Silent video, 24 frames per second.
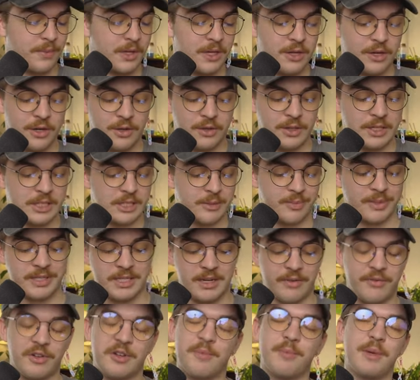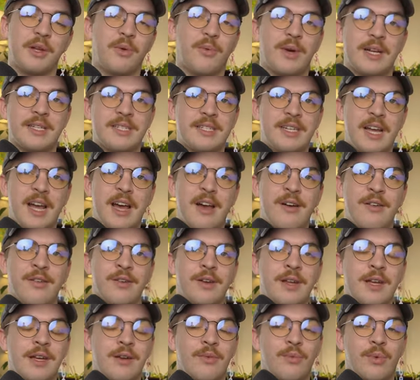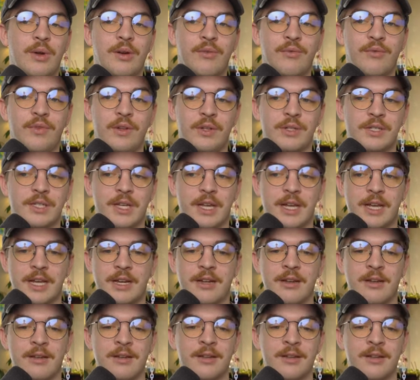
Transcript: you know, the specific Midwest town and what it feels like